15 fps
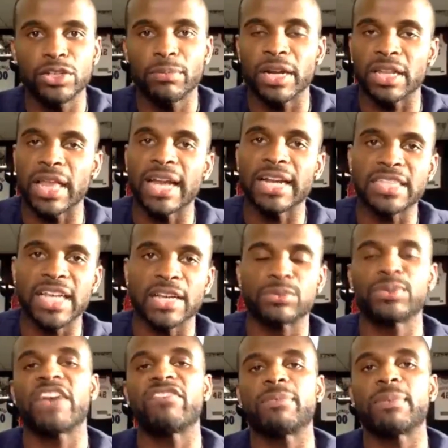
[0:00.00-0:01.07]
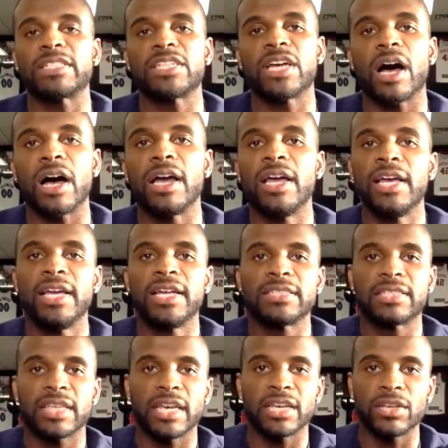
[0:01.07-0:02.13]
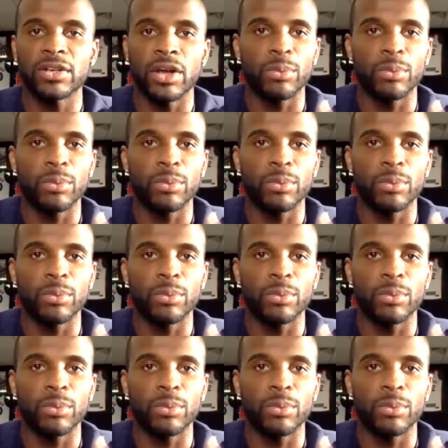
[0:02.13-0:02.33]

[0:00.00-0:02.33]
But a lot of times we haven't been taught to,